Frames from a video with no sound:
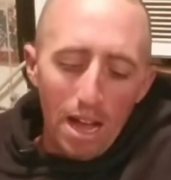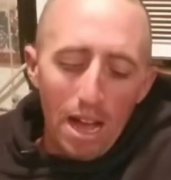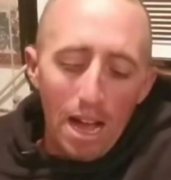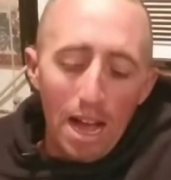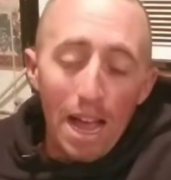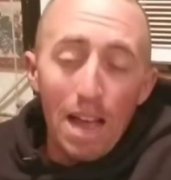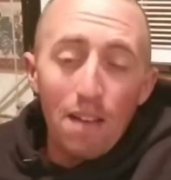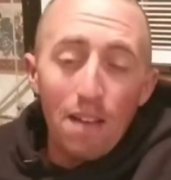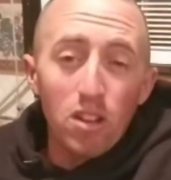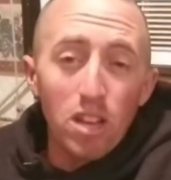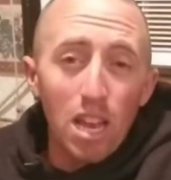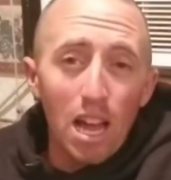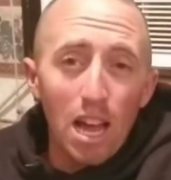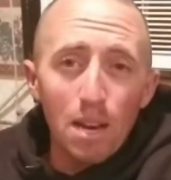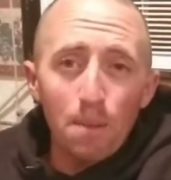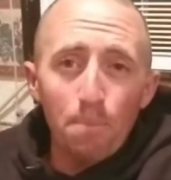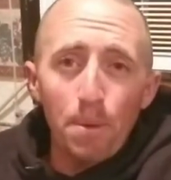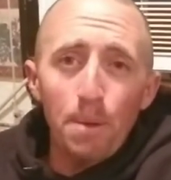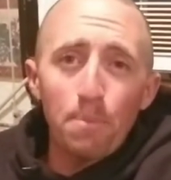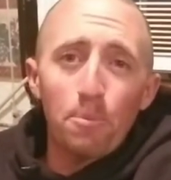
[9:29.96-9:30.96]
I have a lot
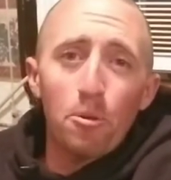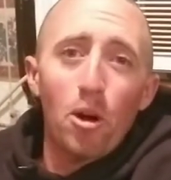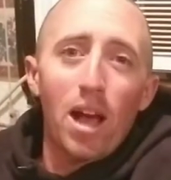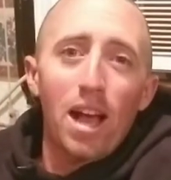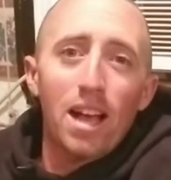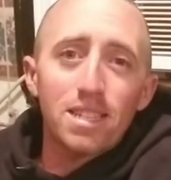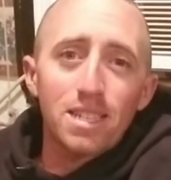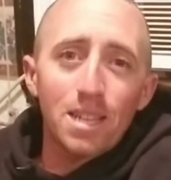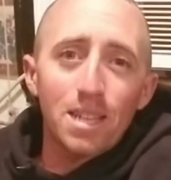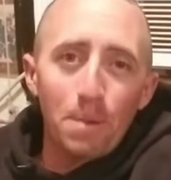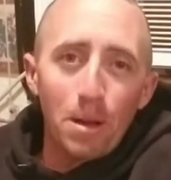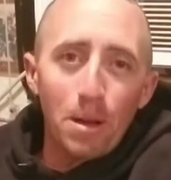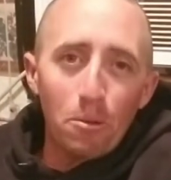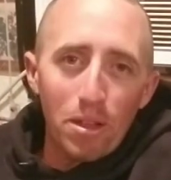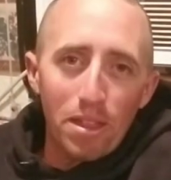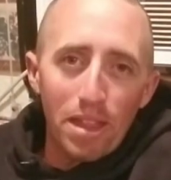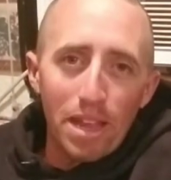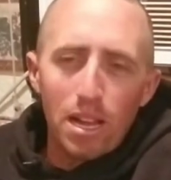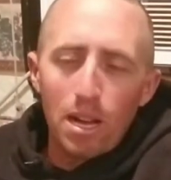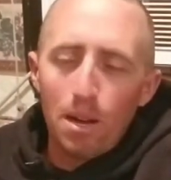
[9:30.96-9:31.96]
of people asking me
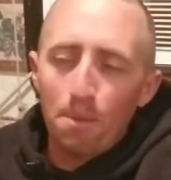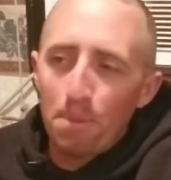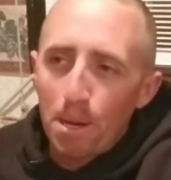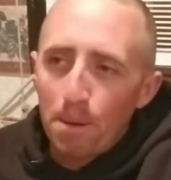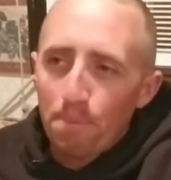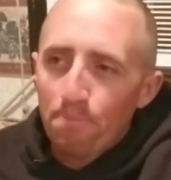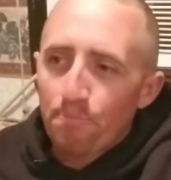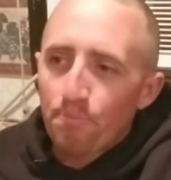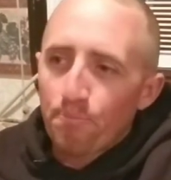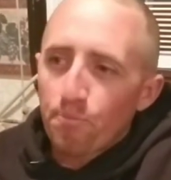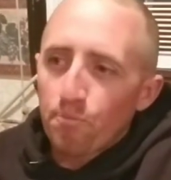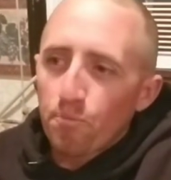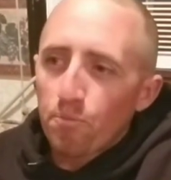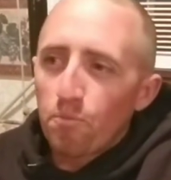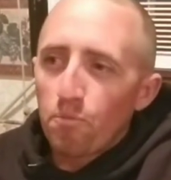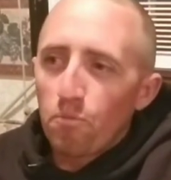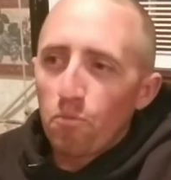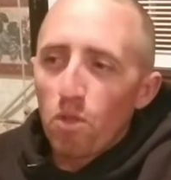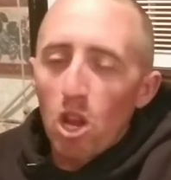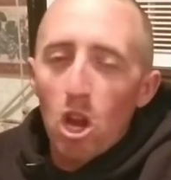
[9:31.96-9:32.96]
when they come up,
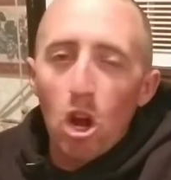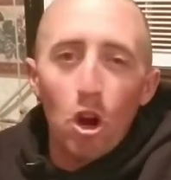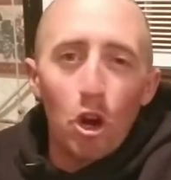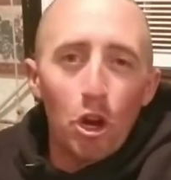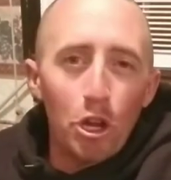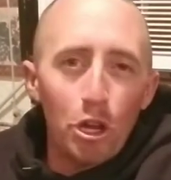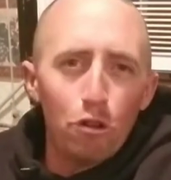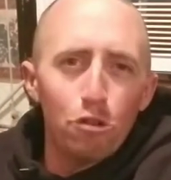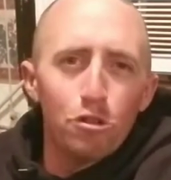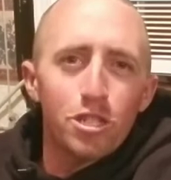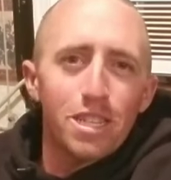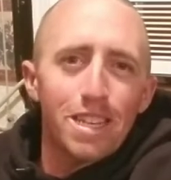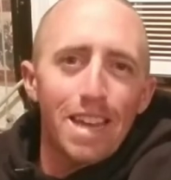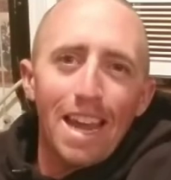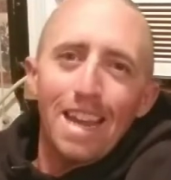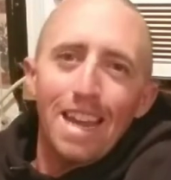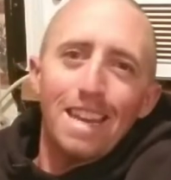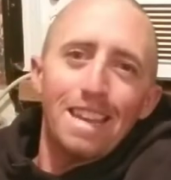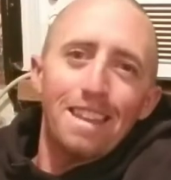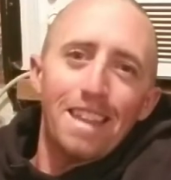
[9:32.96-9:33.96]
are you
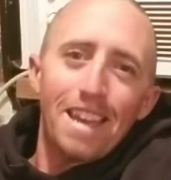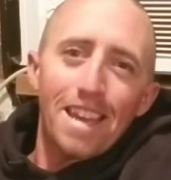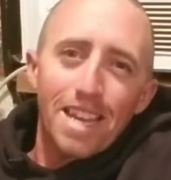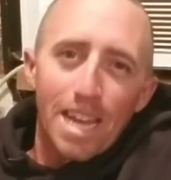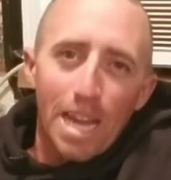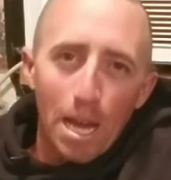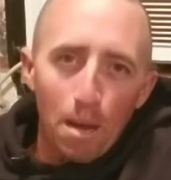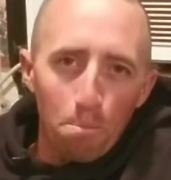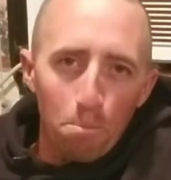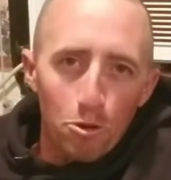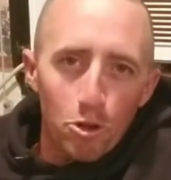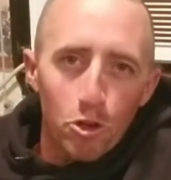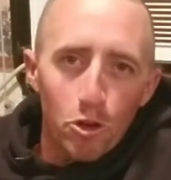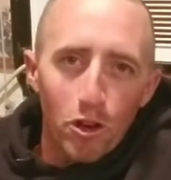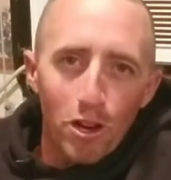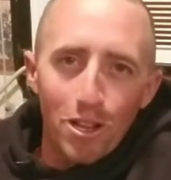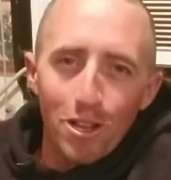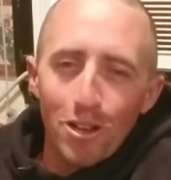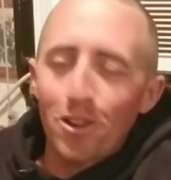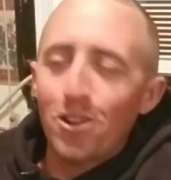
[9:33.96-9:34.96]
staying in that camper
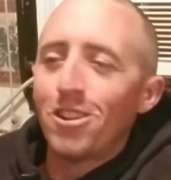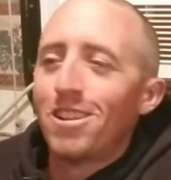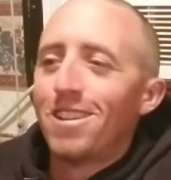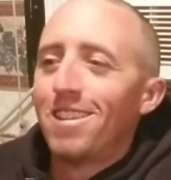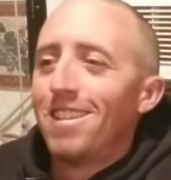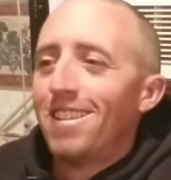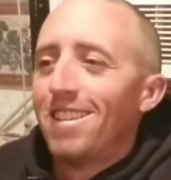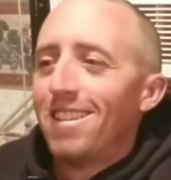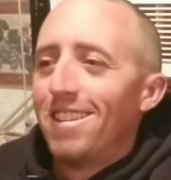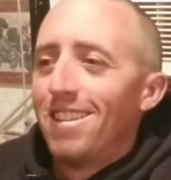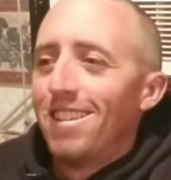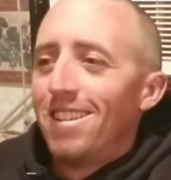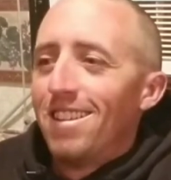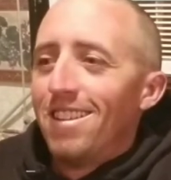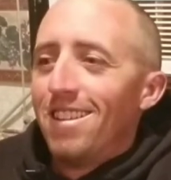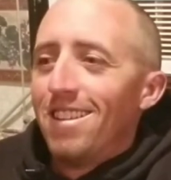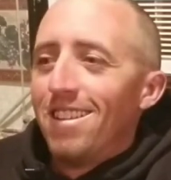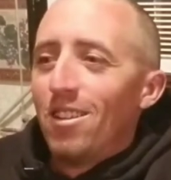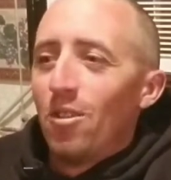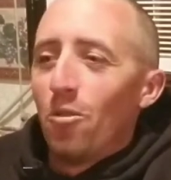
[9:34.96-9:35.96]
trailer?
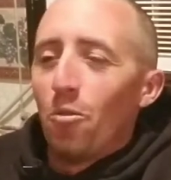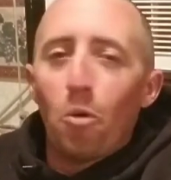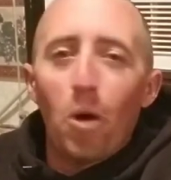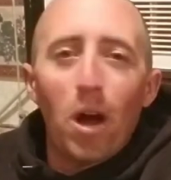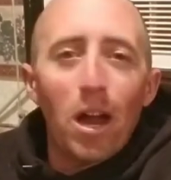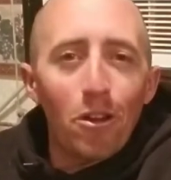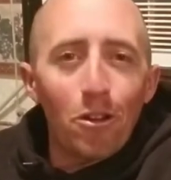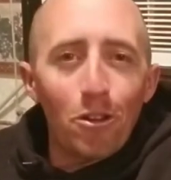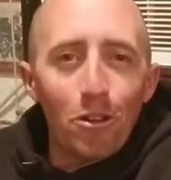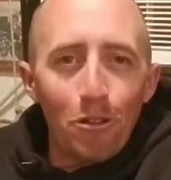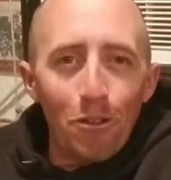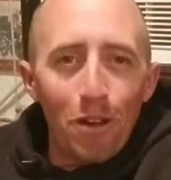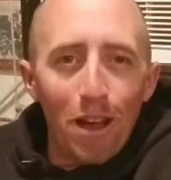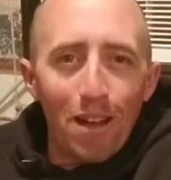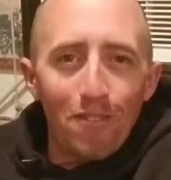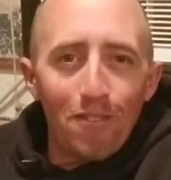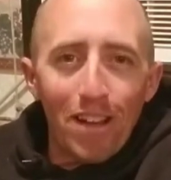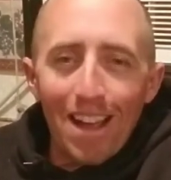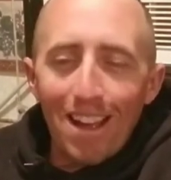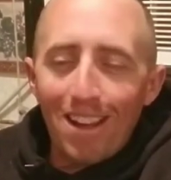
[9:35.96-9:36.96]
Why don't you
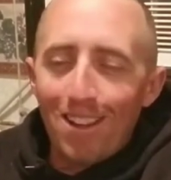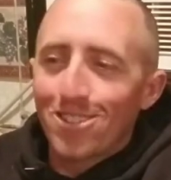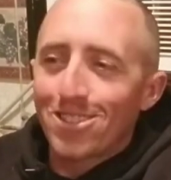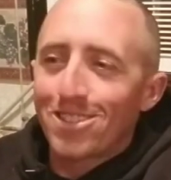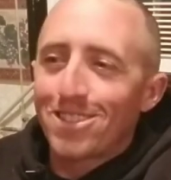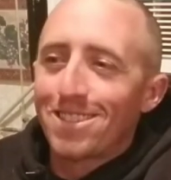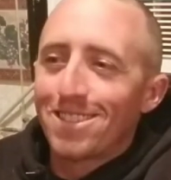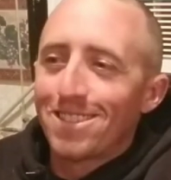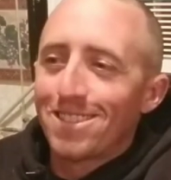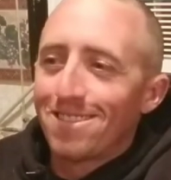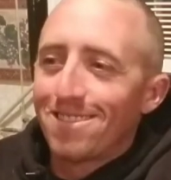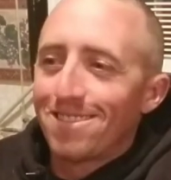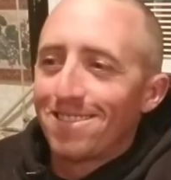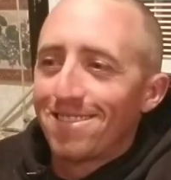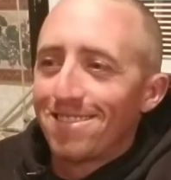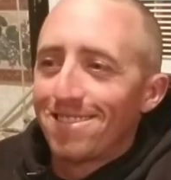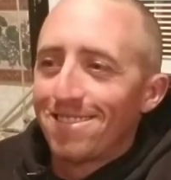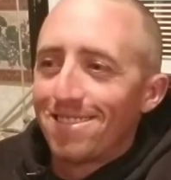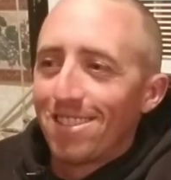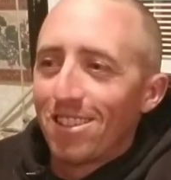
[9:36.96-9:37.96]
have a house?
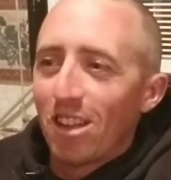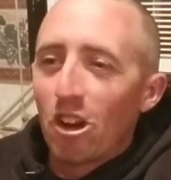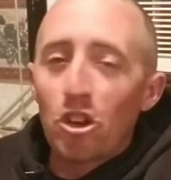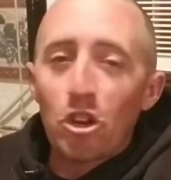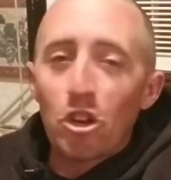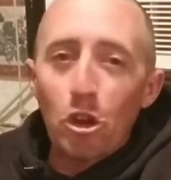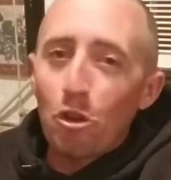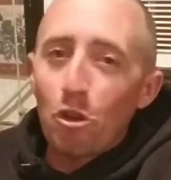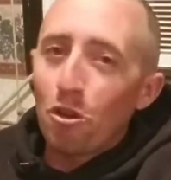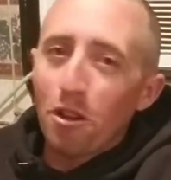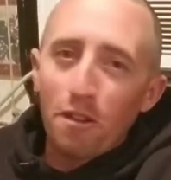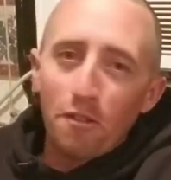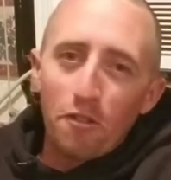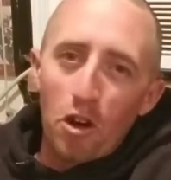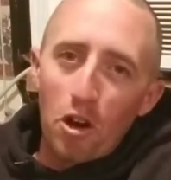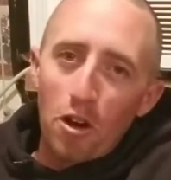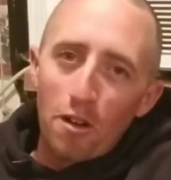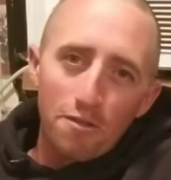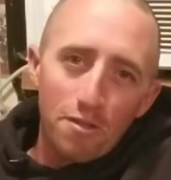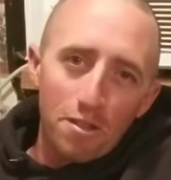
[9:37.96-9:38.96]
Do you live
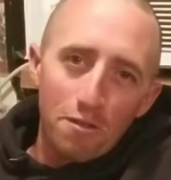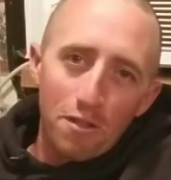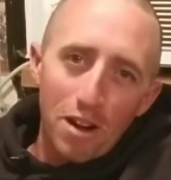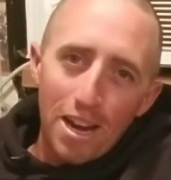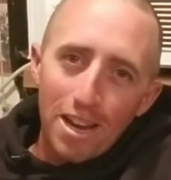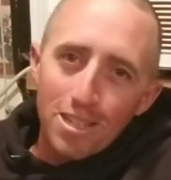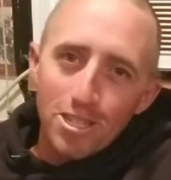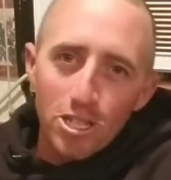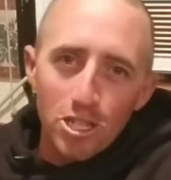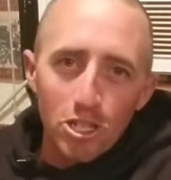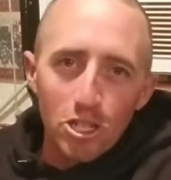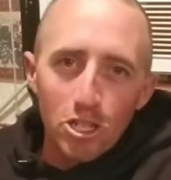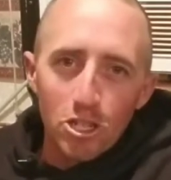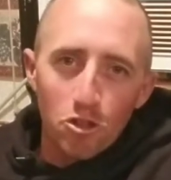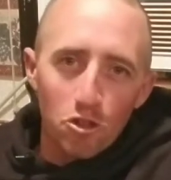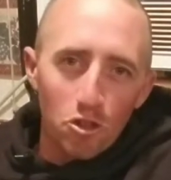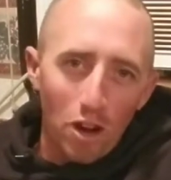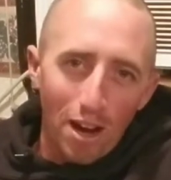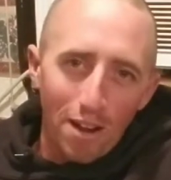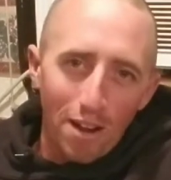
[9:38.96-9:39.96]
off the ranch and
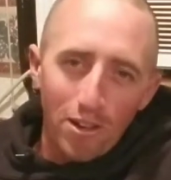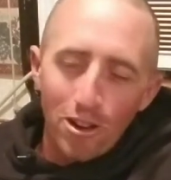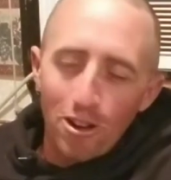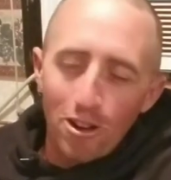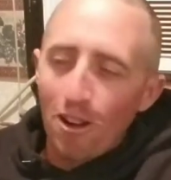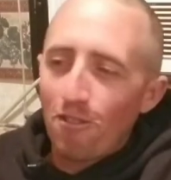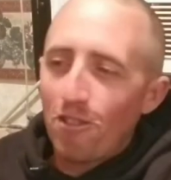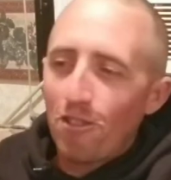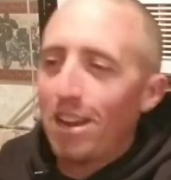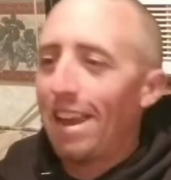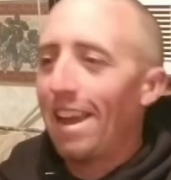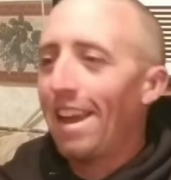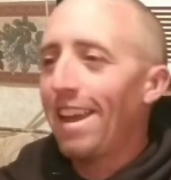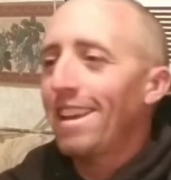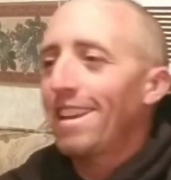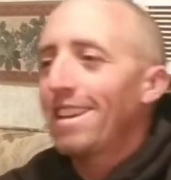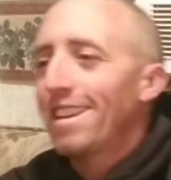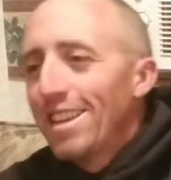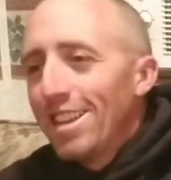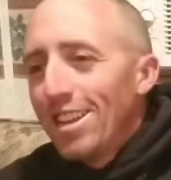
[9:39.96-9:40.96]
just drive here every day?